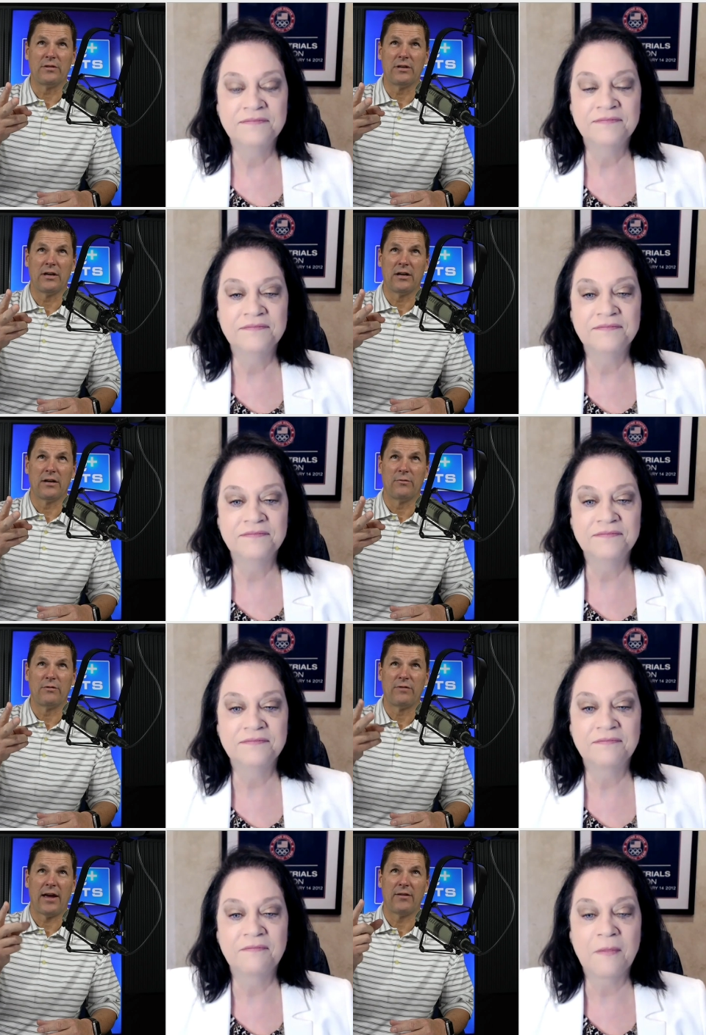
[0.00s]
Speaker 1: uh,
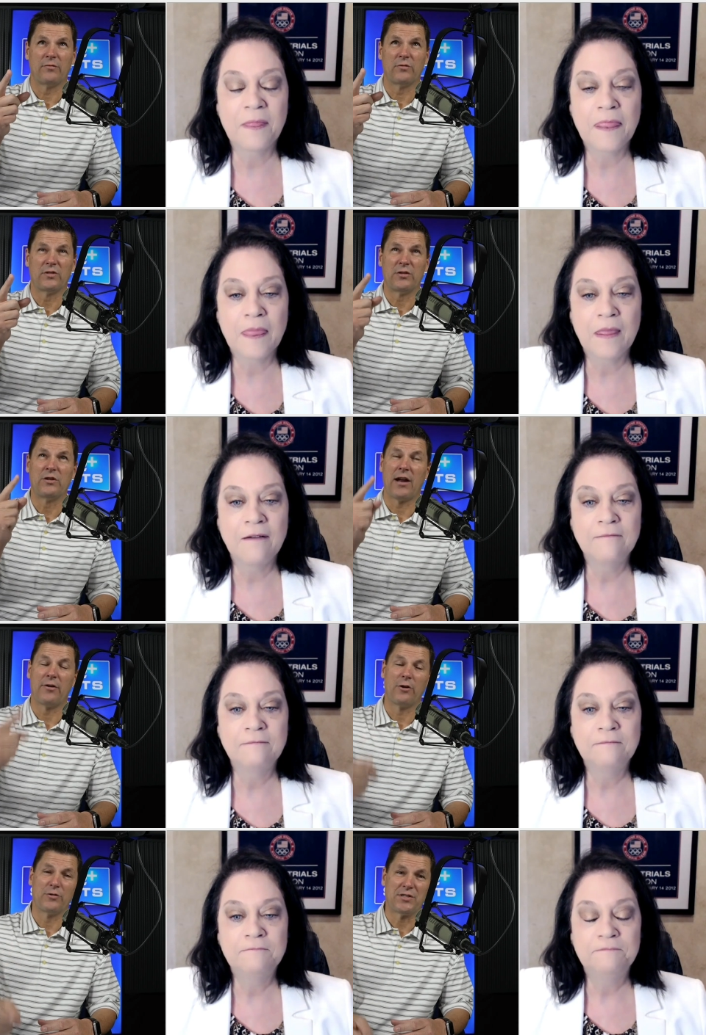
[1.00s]
we've had so you got
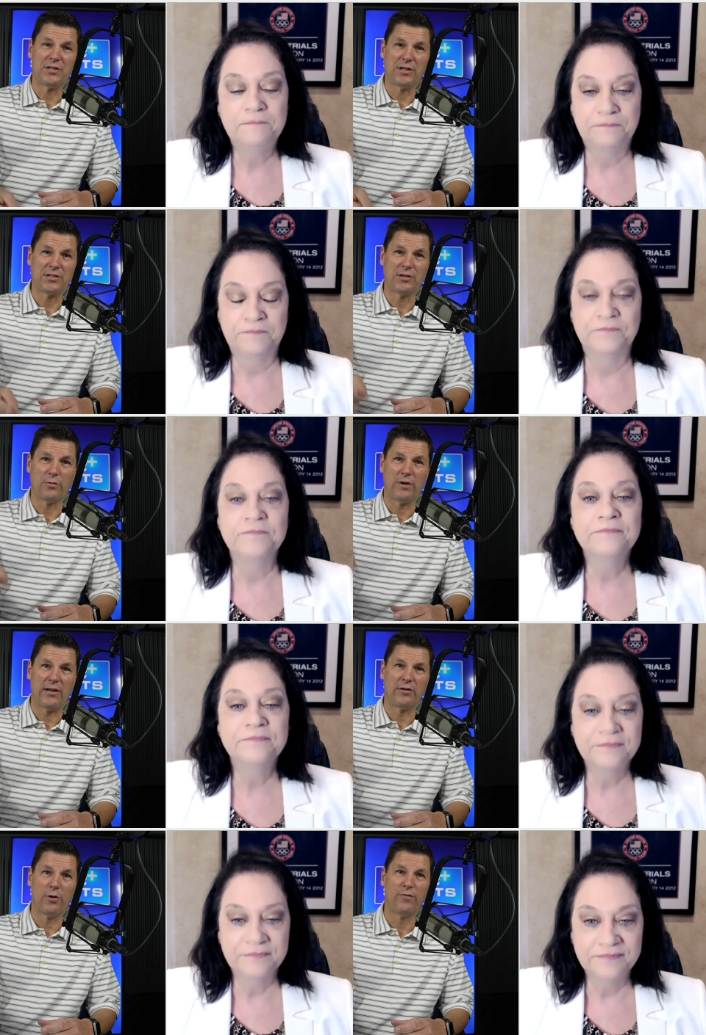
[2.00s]
an 06, so we
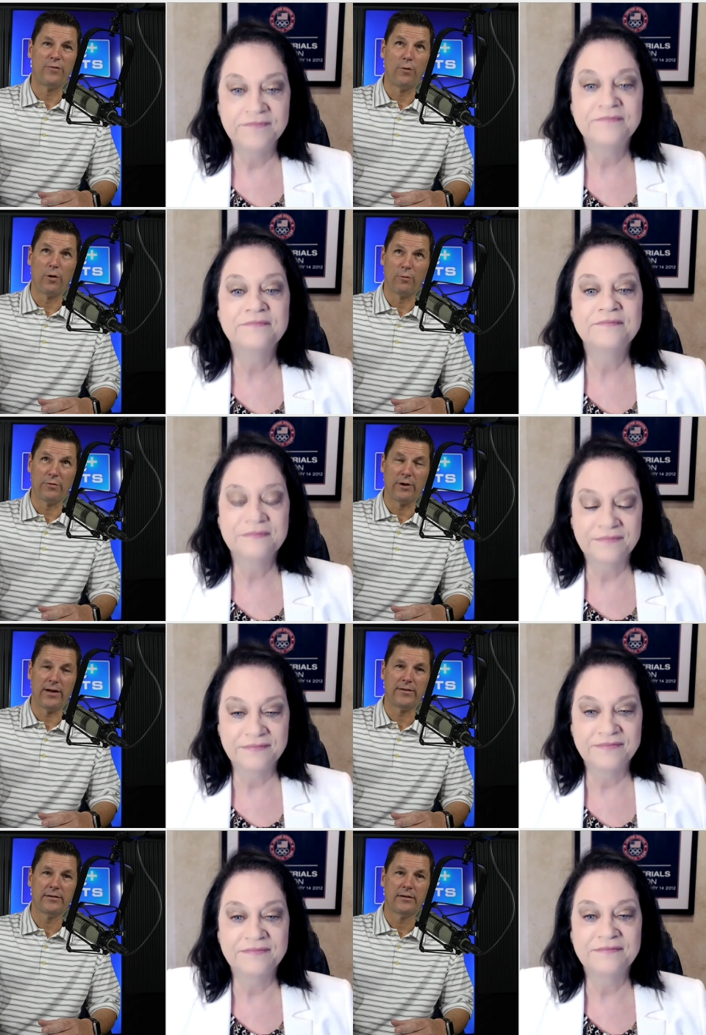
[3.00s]
had the 04 one,
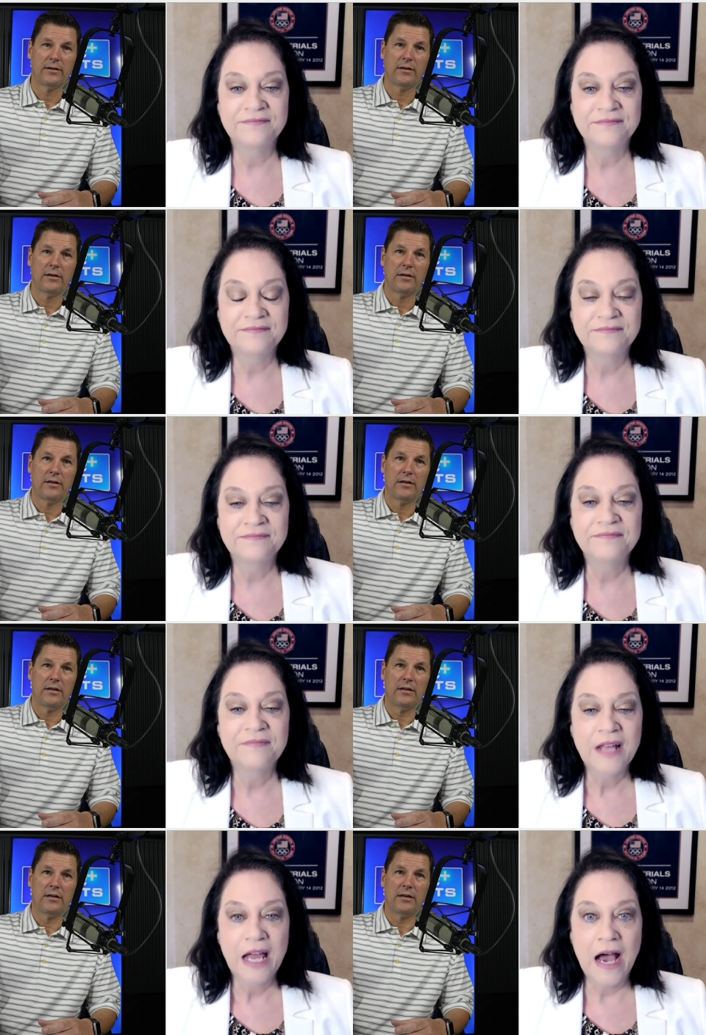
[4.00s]
right?
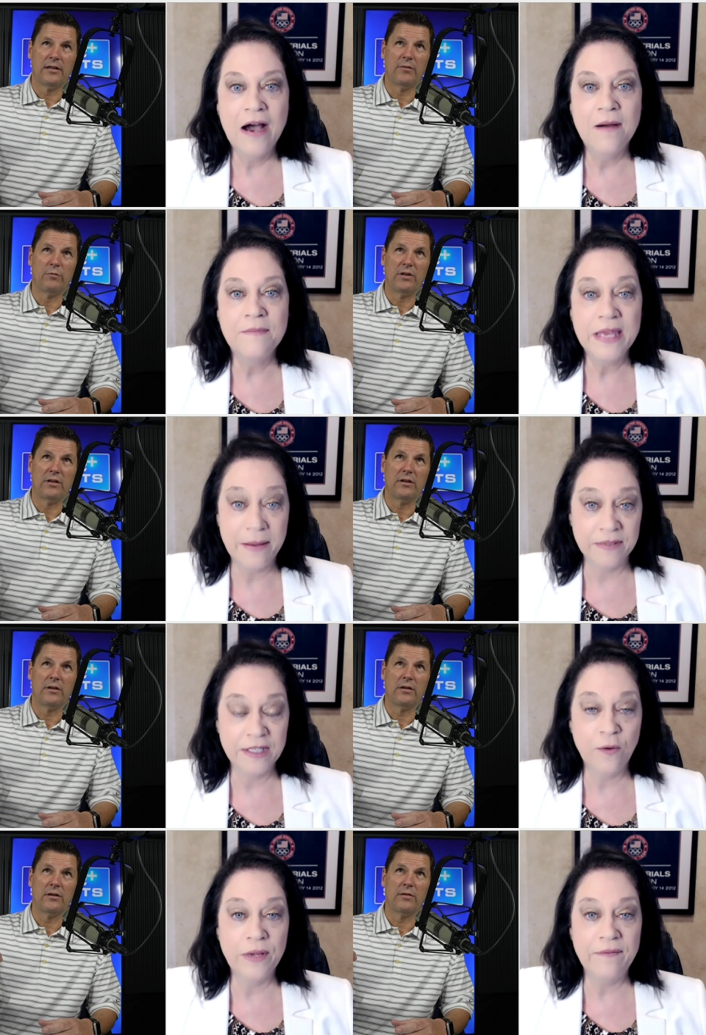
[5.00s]
And then, um,
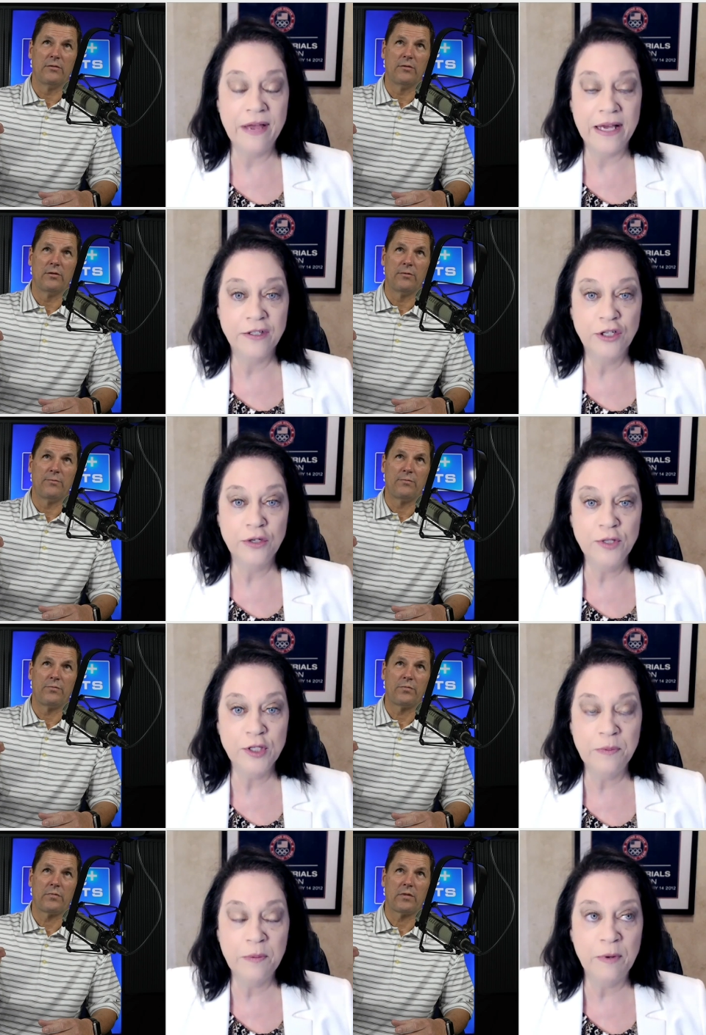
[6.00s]
Speaker 2: yep. So we've had
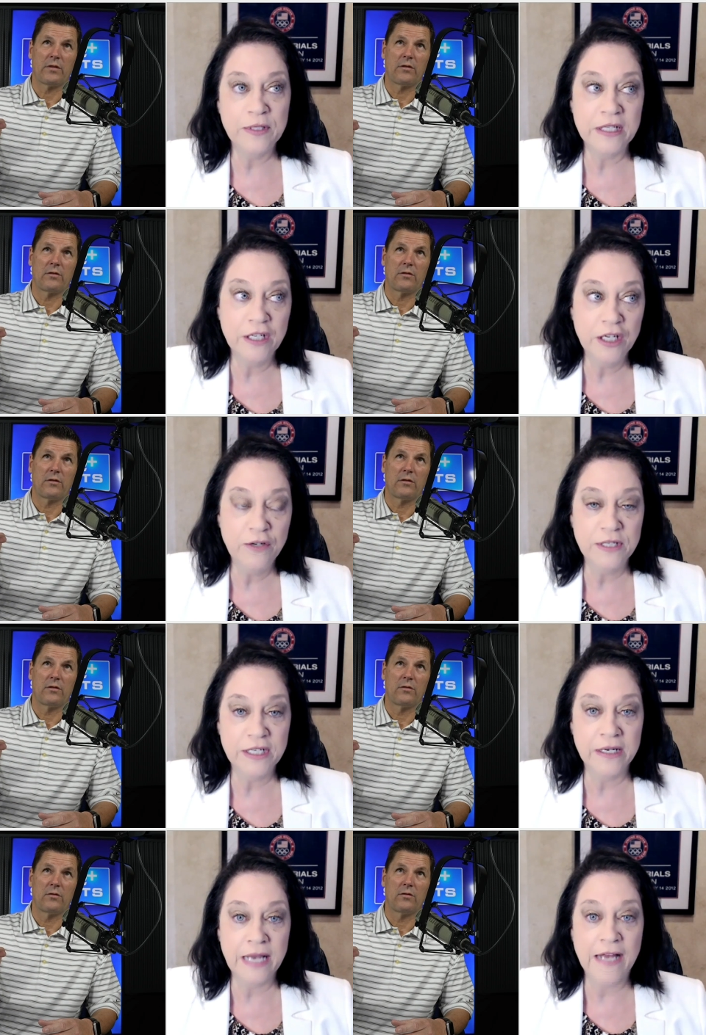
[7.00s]
two Super Bowls in
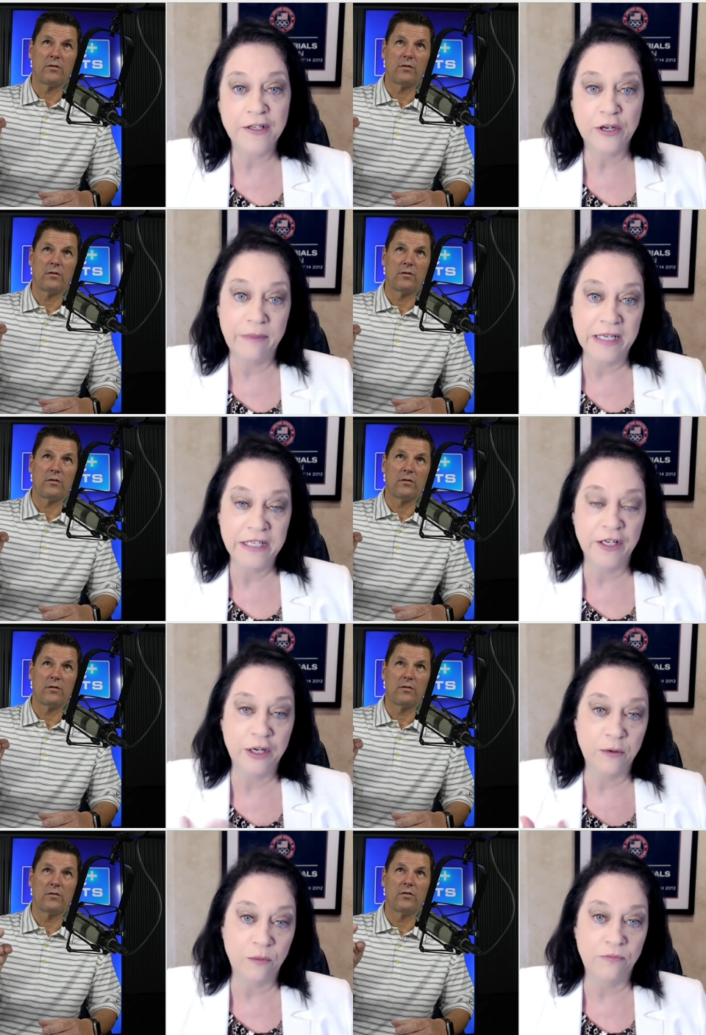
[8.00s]
Houston, not during my
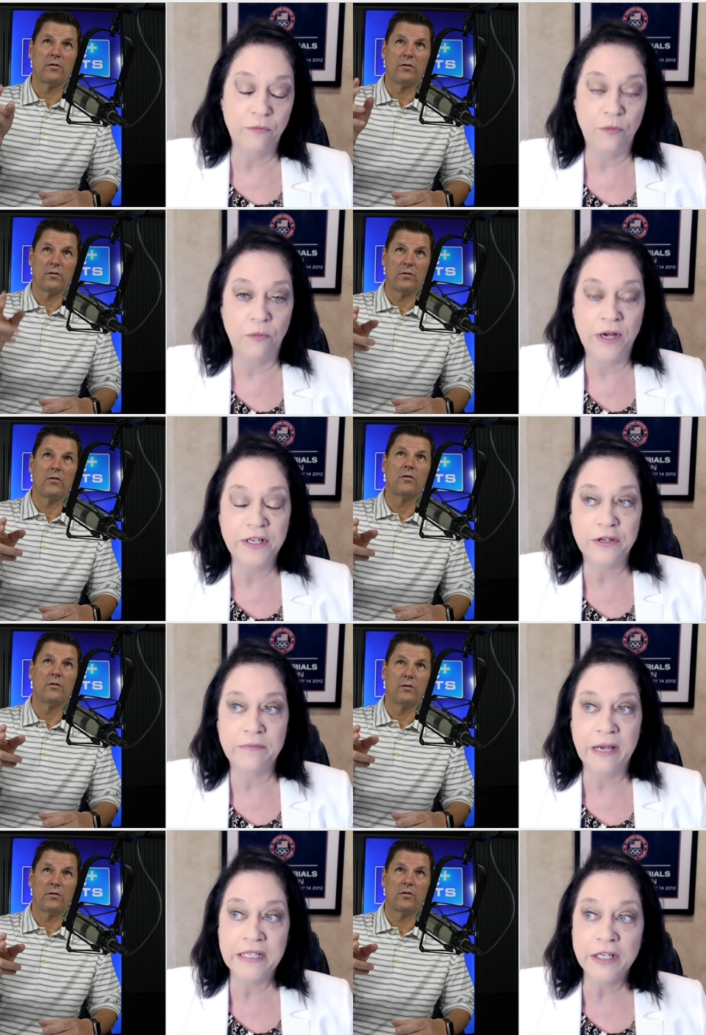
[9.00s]
tenure, one
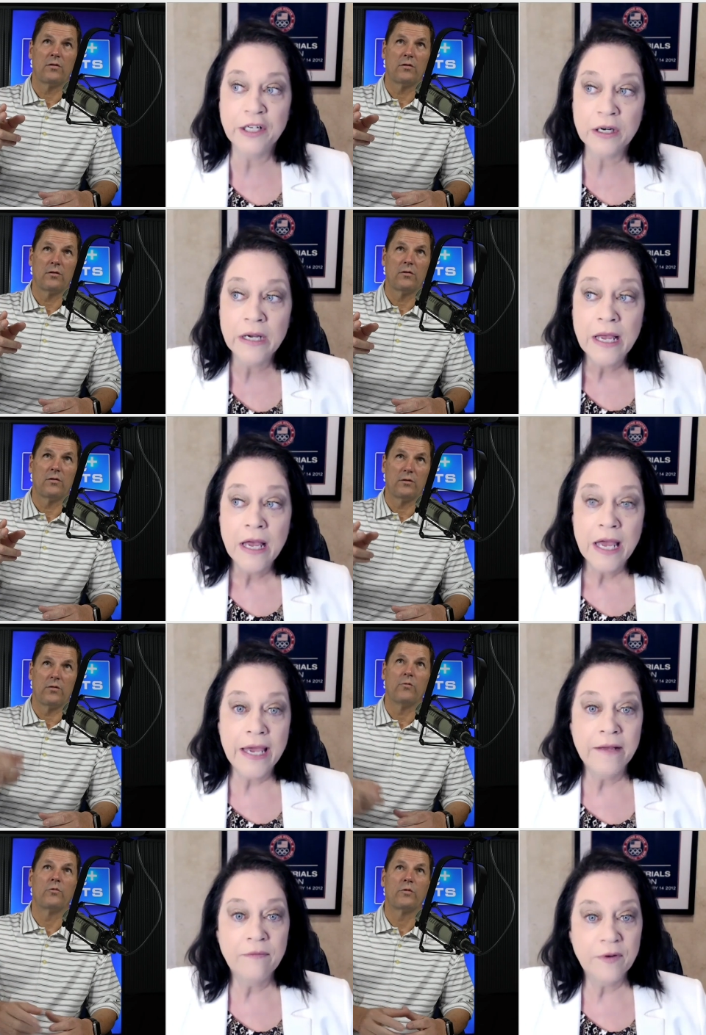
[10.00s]
during my tenure.
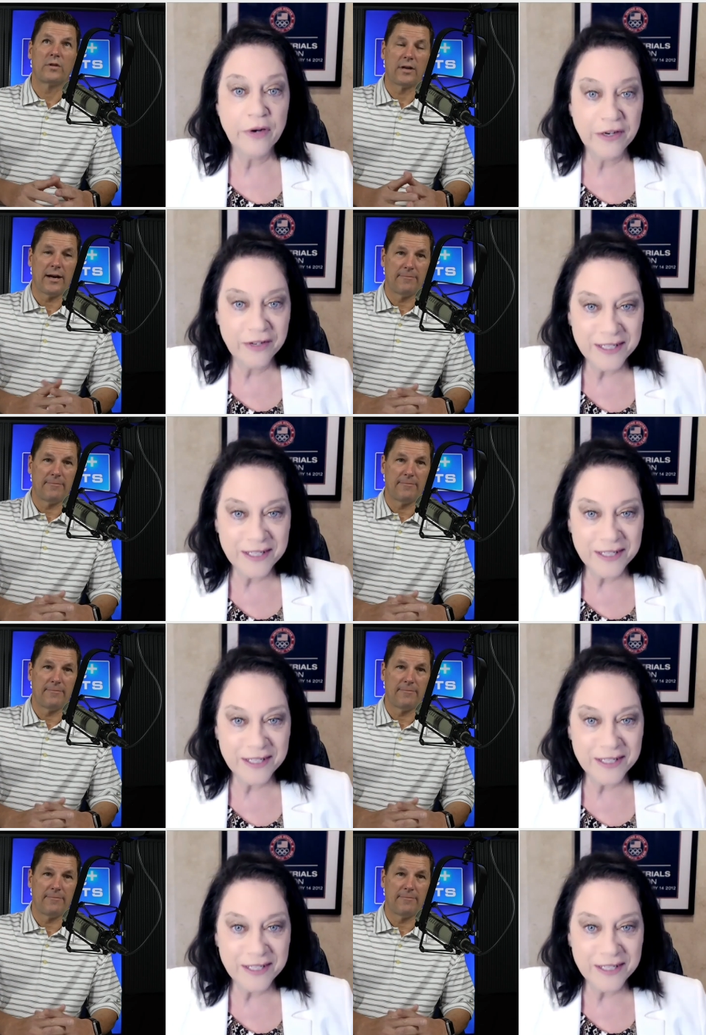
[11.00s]
And Greg